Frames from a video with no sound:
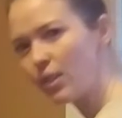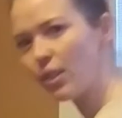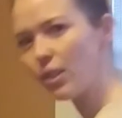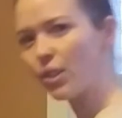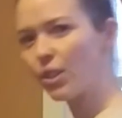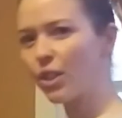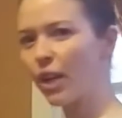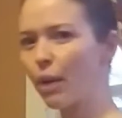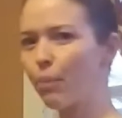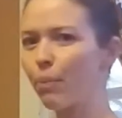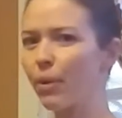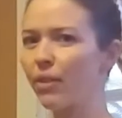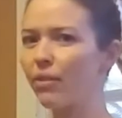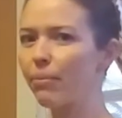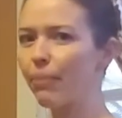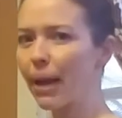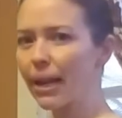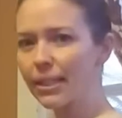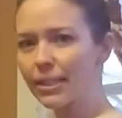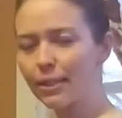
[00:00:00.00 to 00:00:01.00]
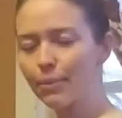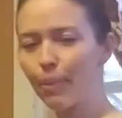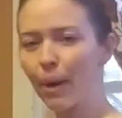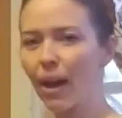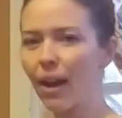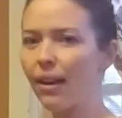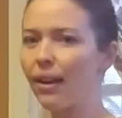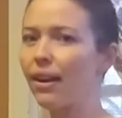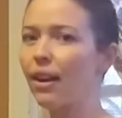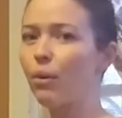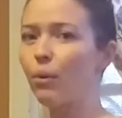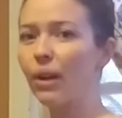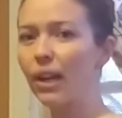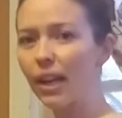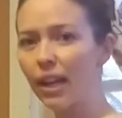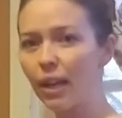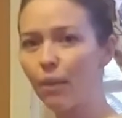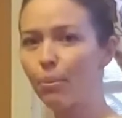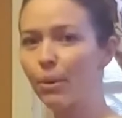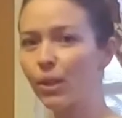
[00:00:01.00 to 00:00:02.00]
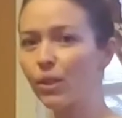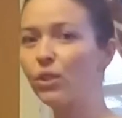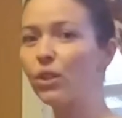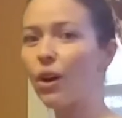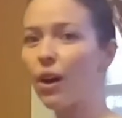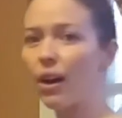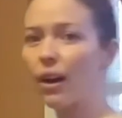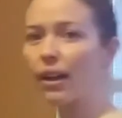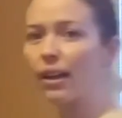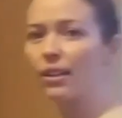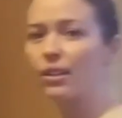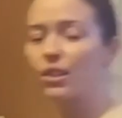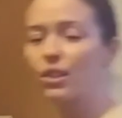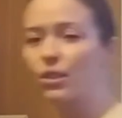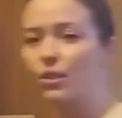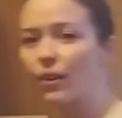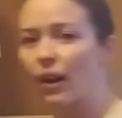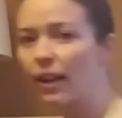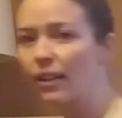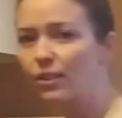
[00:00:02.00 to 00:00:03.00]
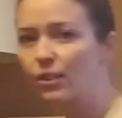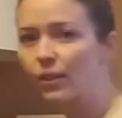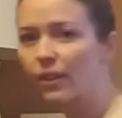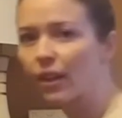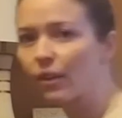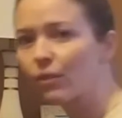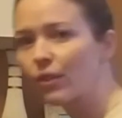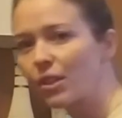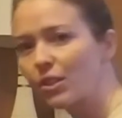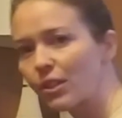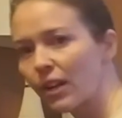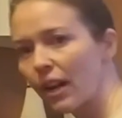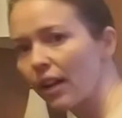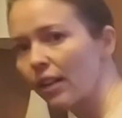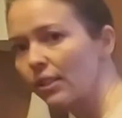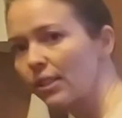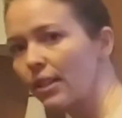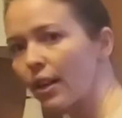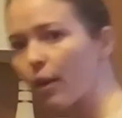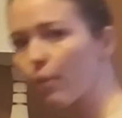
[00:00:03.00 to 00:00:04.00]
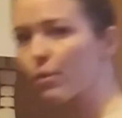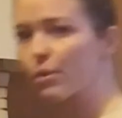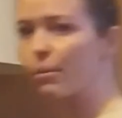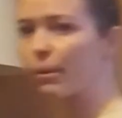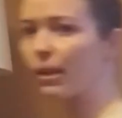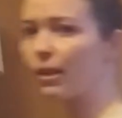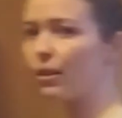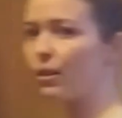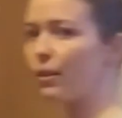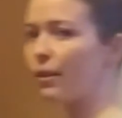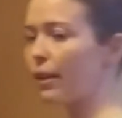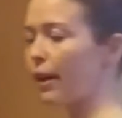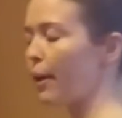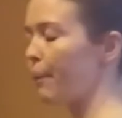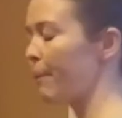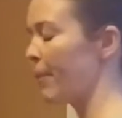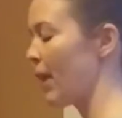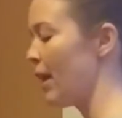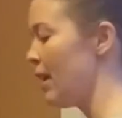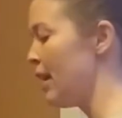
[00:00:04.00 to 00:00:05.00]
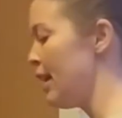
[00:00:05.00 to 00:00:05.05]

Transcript: the shape of my spine. And I want to keep it long and straight, so that retraction helps me to do that.